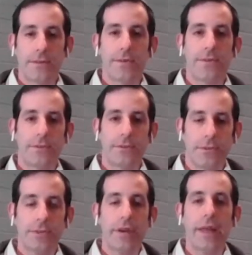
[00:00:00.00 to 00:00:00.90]
to
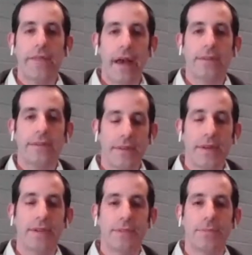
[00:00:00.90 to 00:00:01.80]
create that
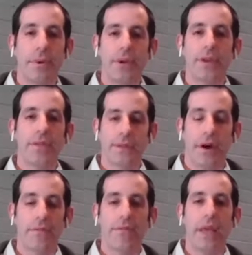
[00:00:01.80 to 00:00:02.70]
experience
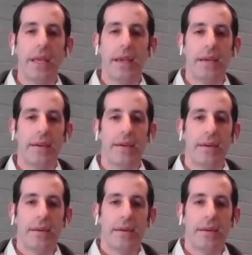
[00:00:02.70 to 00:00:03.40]
of meaning,